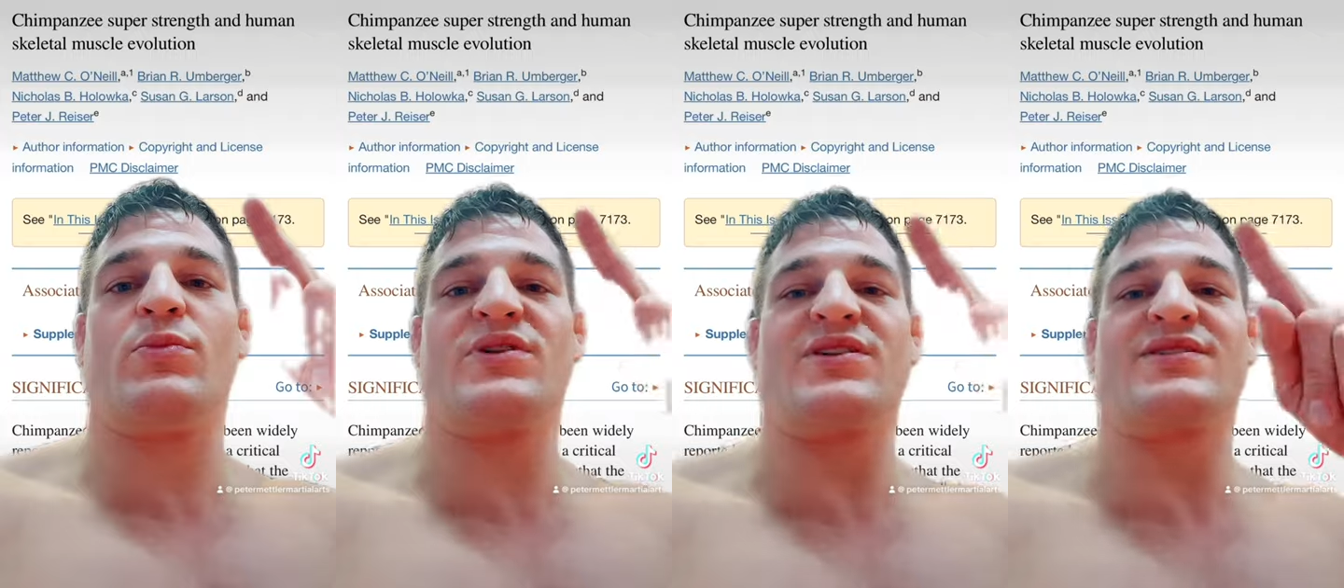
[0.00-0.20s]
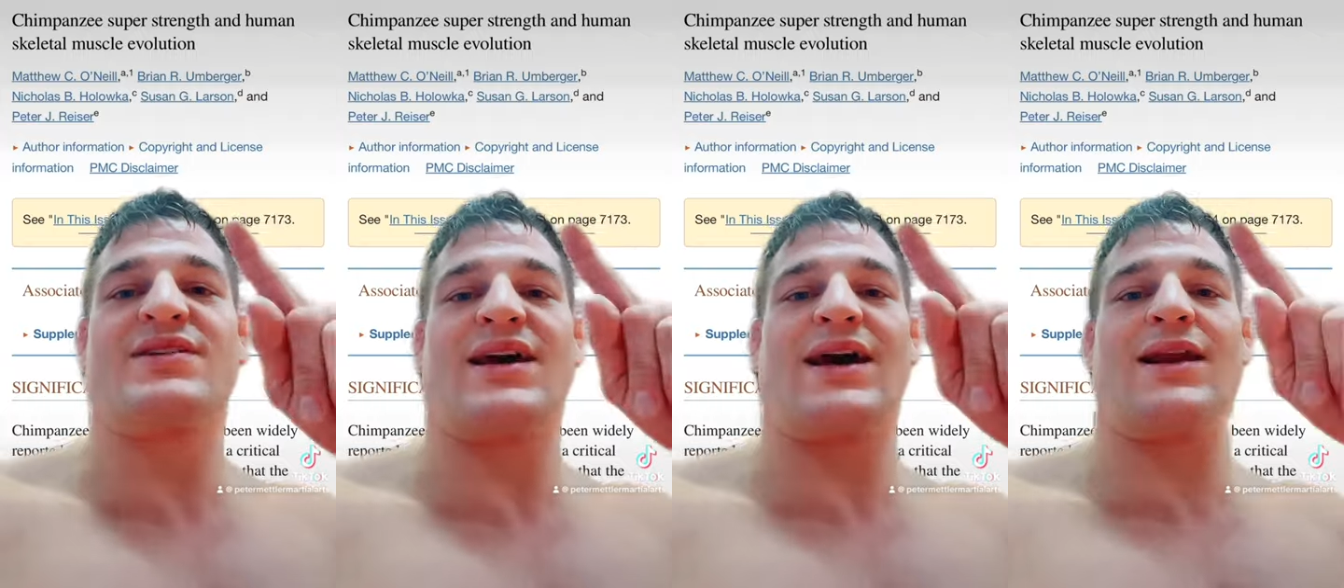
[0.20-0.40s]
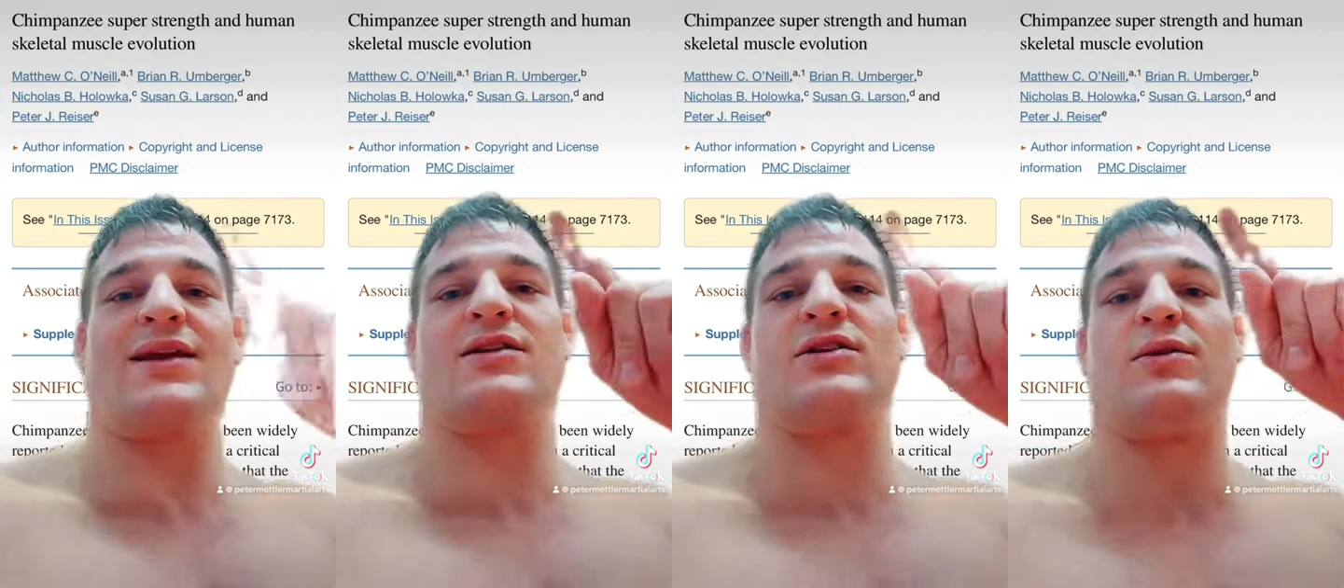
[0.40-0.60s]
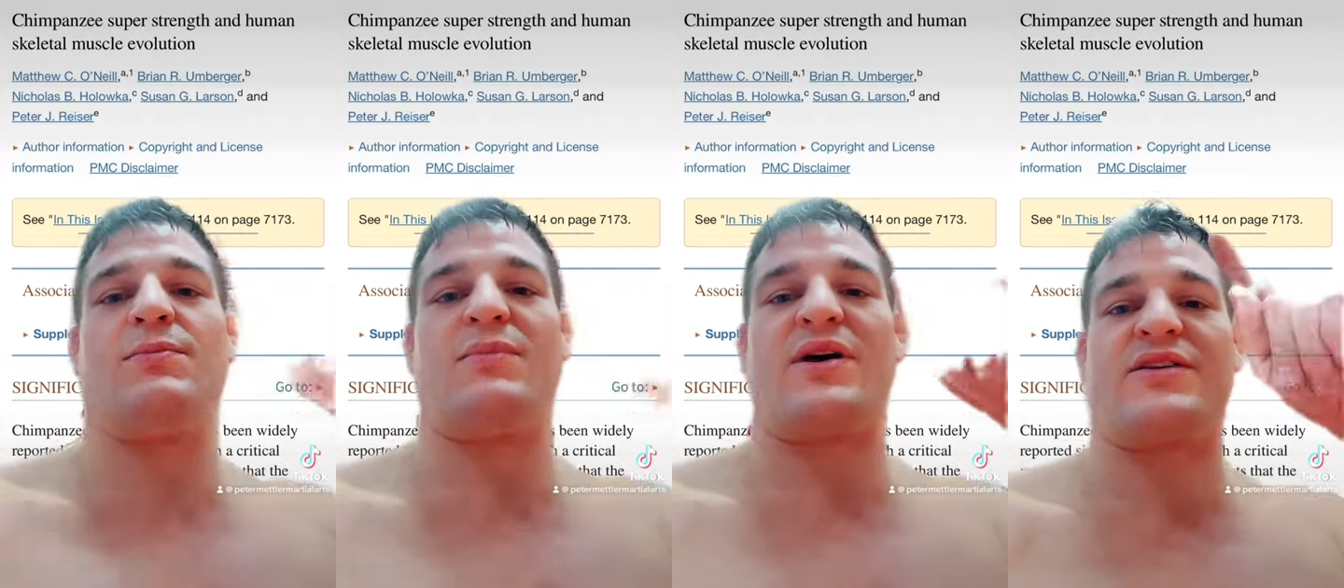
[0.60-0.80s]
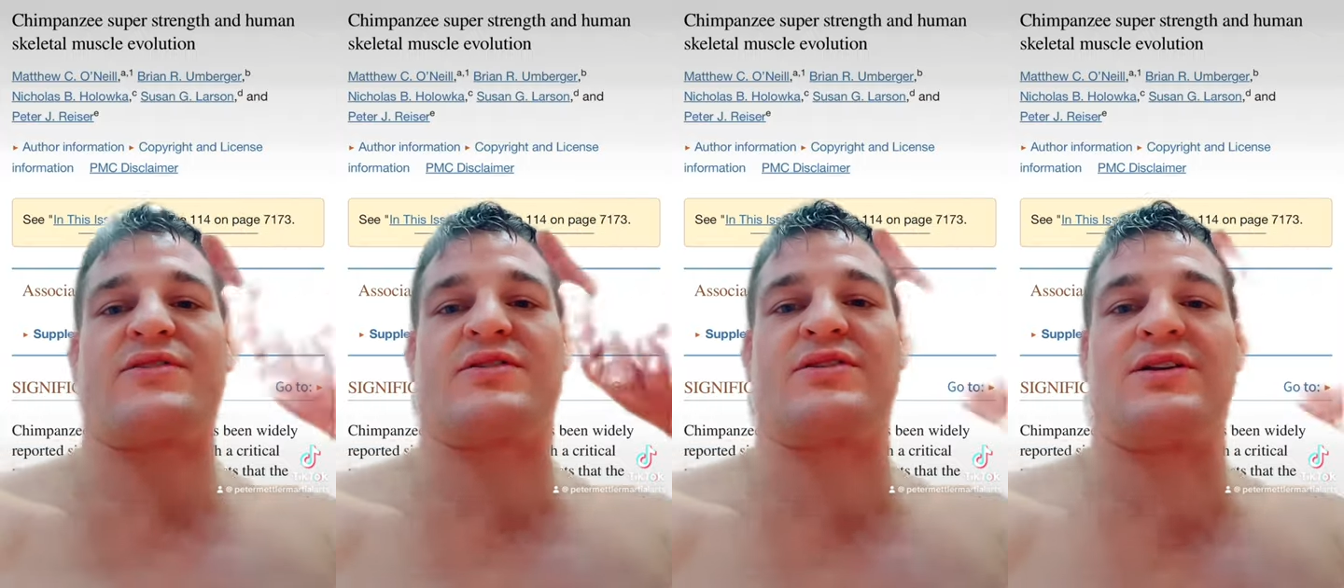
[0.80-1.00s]
Skeletal
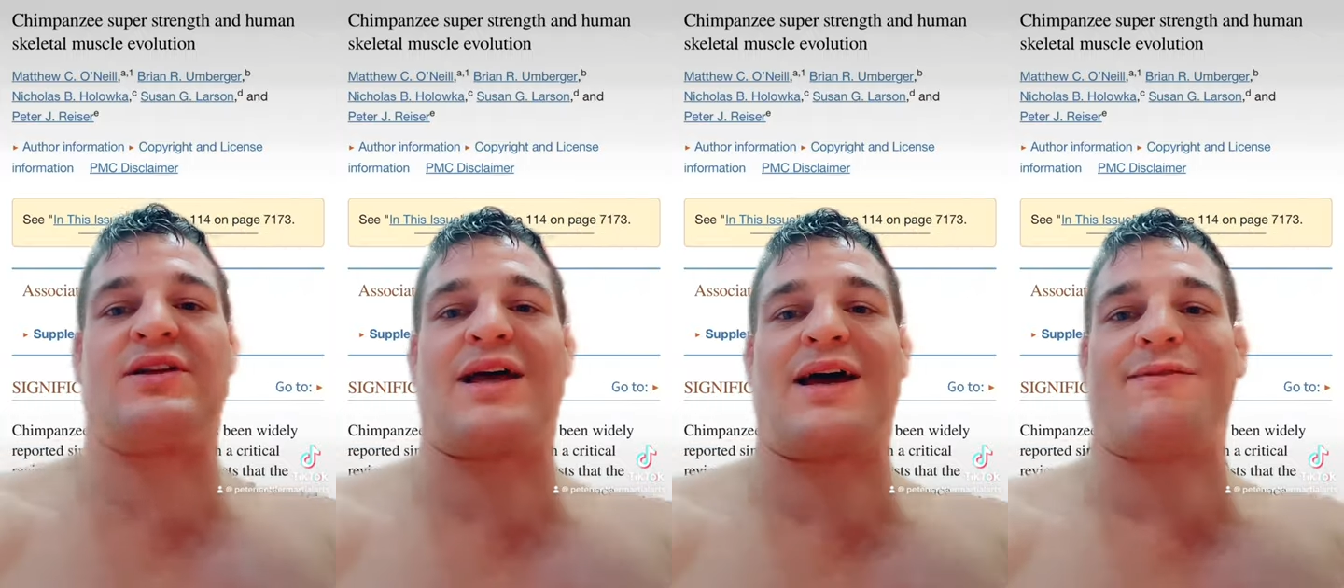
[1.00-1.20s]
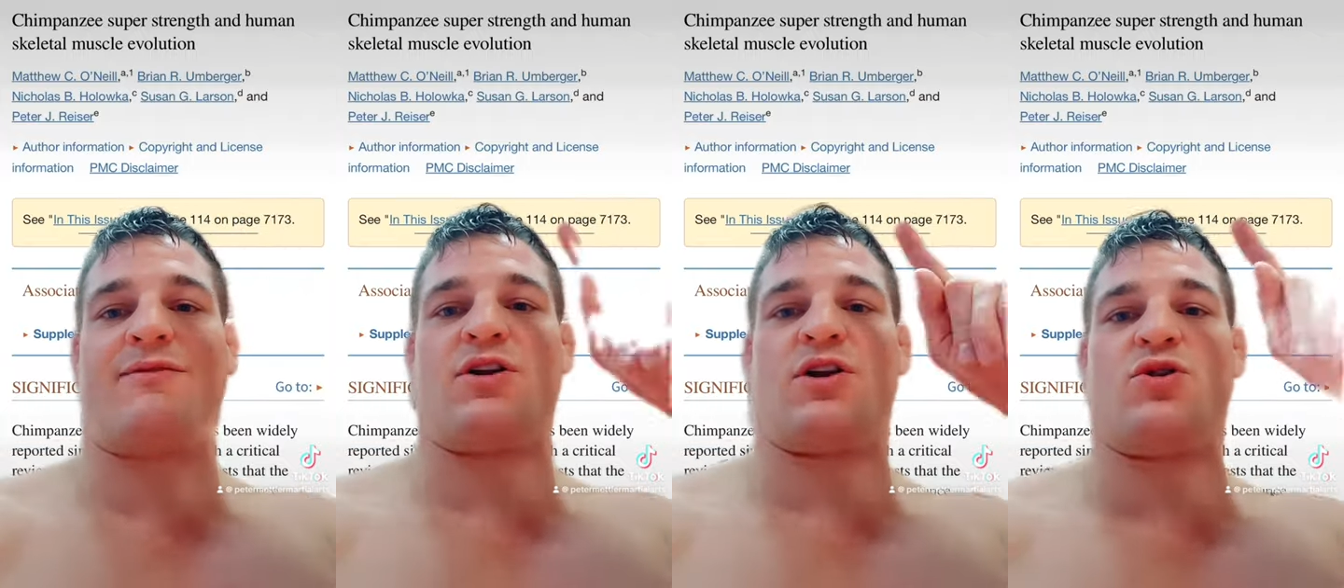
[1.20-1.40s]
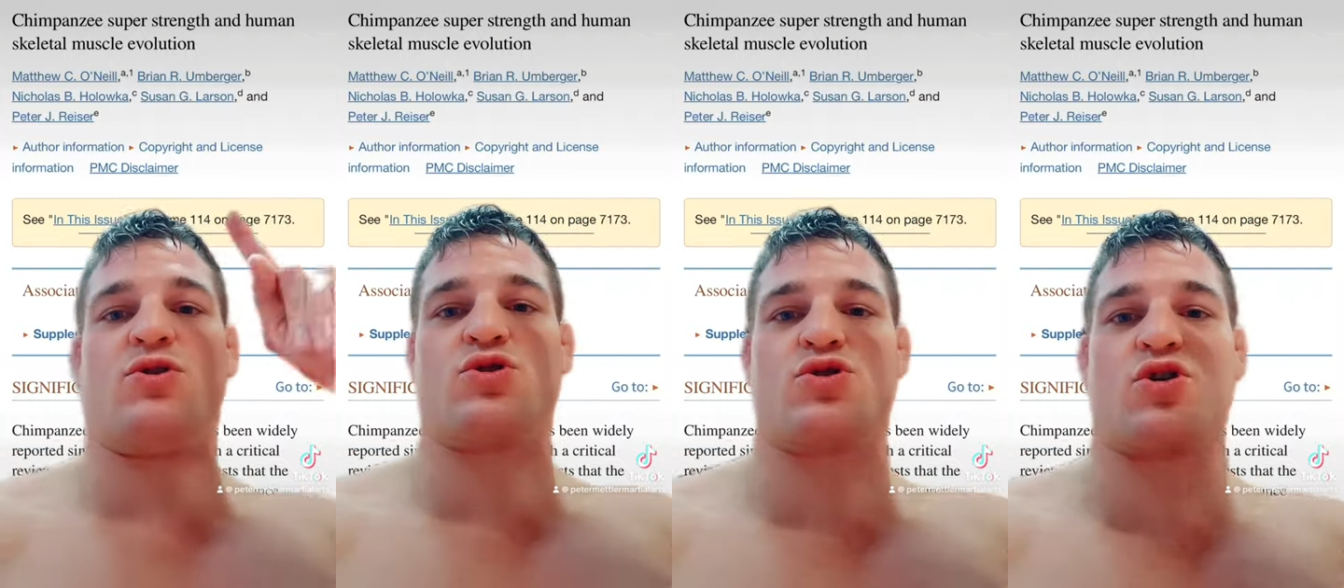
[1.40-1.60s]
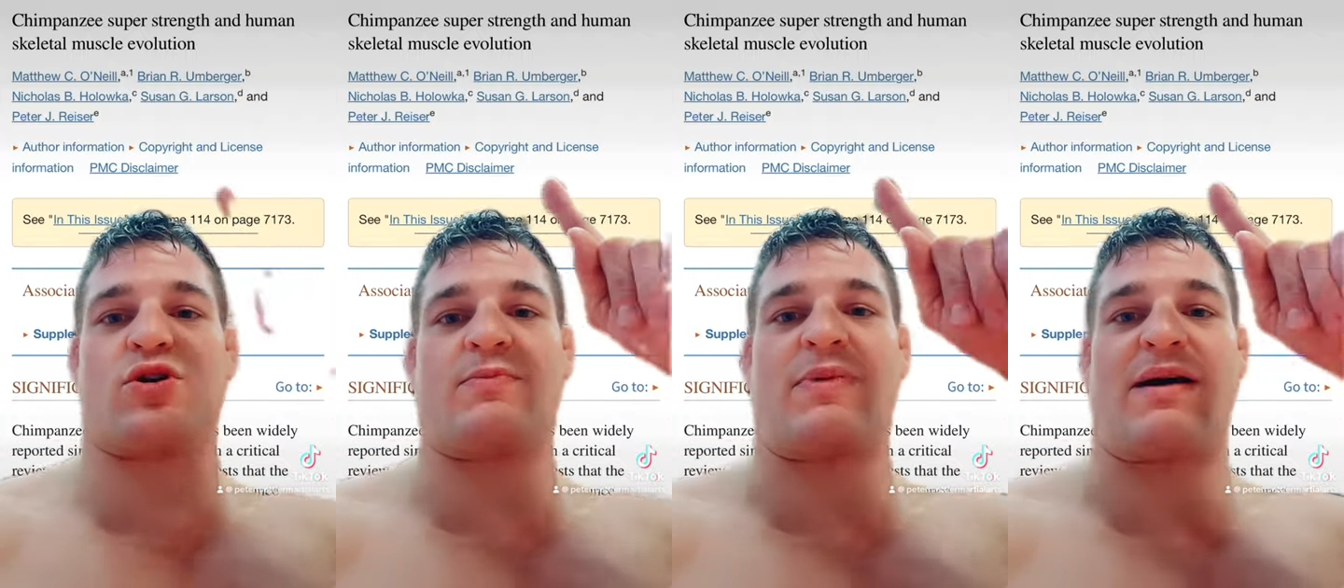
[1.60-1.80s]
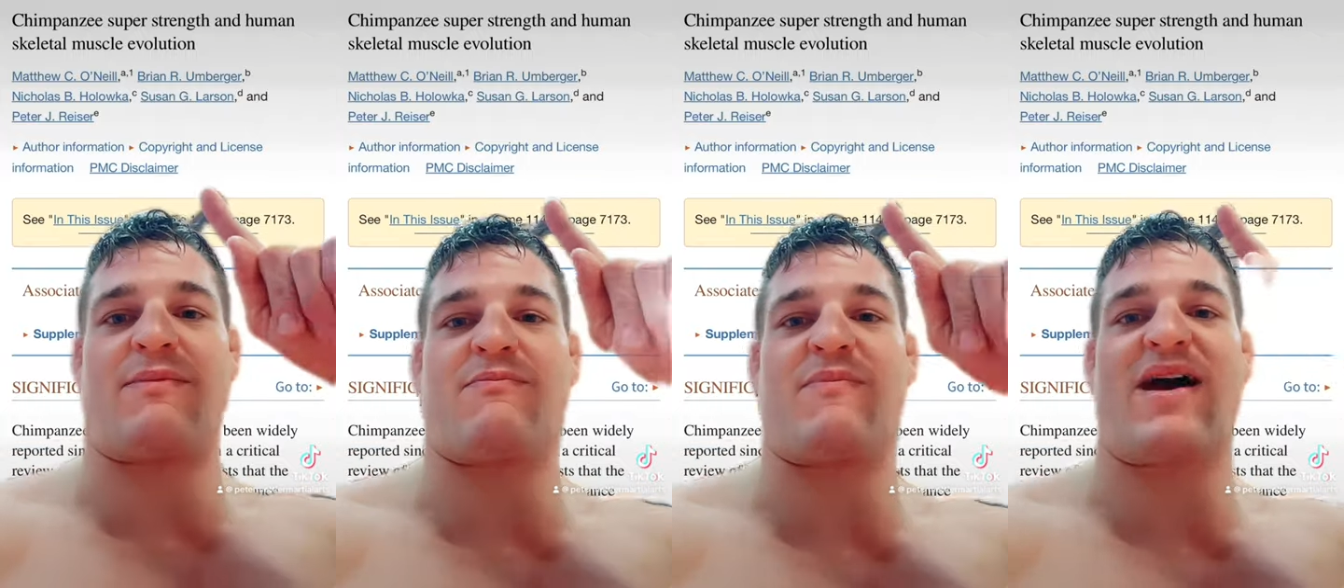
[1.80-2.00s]
Muscle Evolution
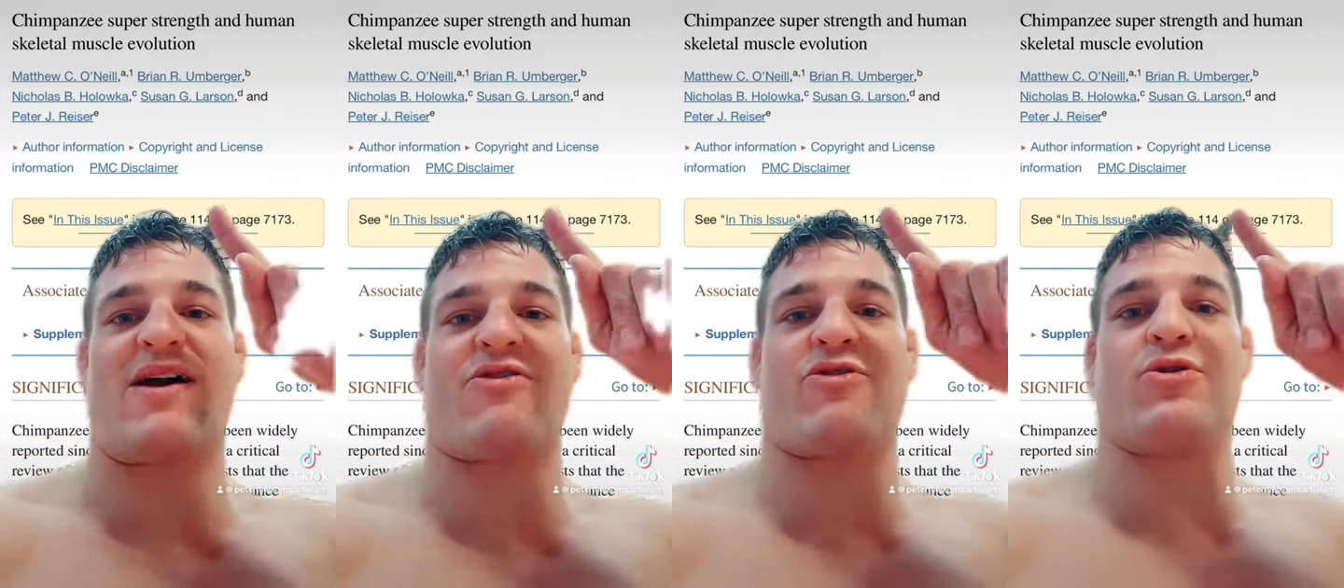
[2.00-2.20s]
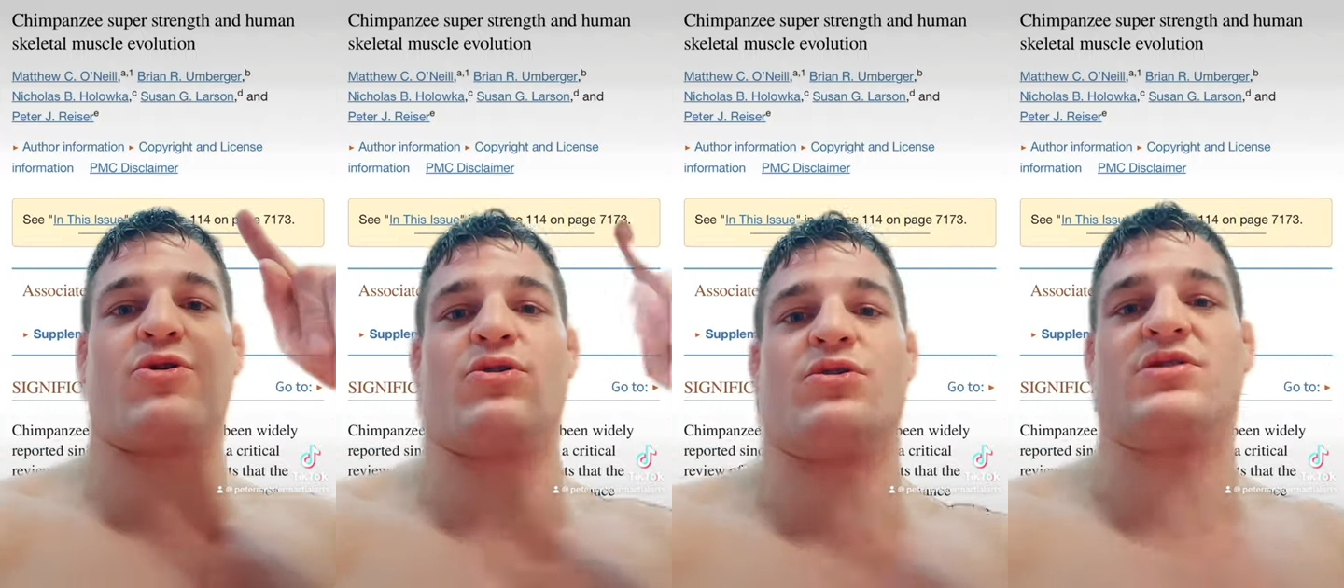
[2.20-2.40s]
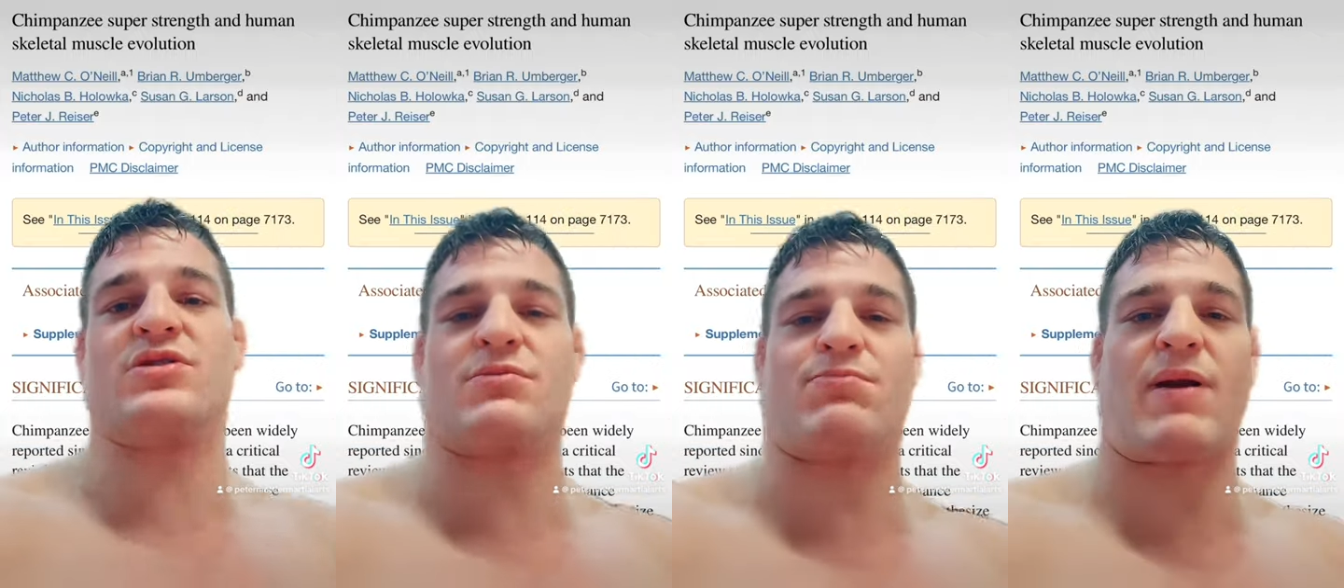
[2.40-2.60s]
by Matthews,